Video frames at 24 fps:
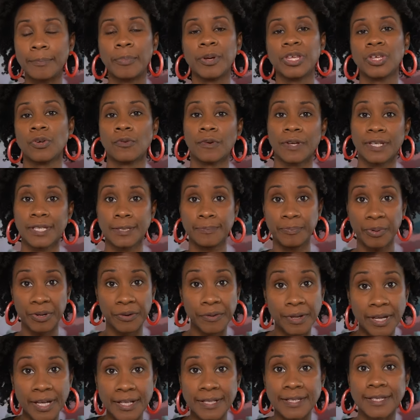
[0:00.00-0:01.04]
but you're
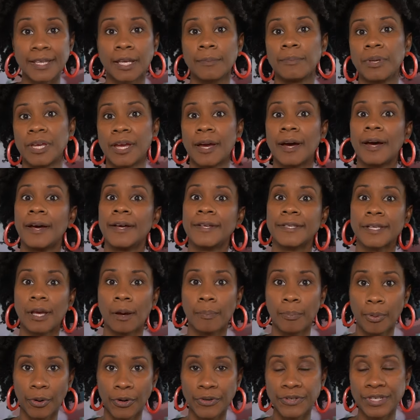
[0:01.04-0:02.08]
experiencing because a
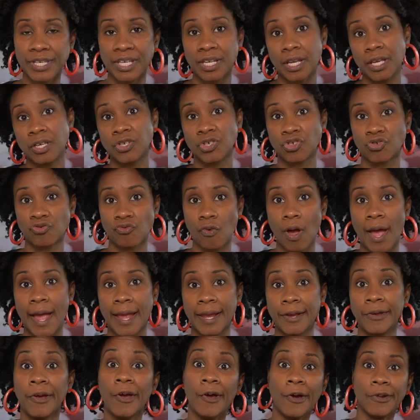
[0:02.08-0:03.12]
person is
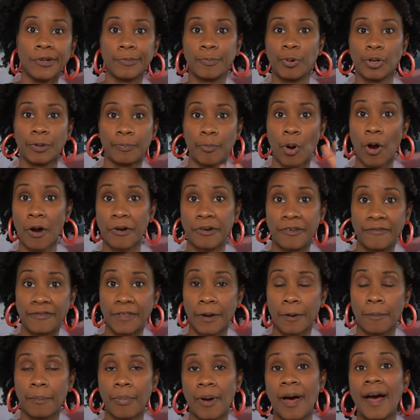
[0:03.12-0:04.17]
trying to put a part of
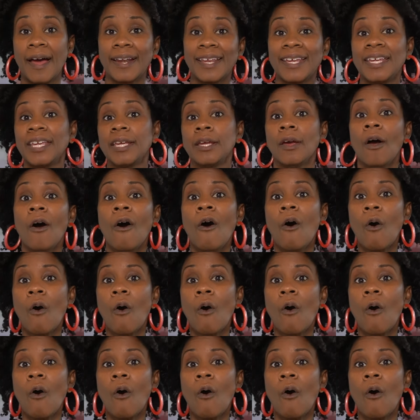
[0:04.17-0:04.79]
their body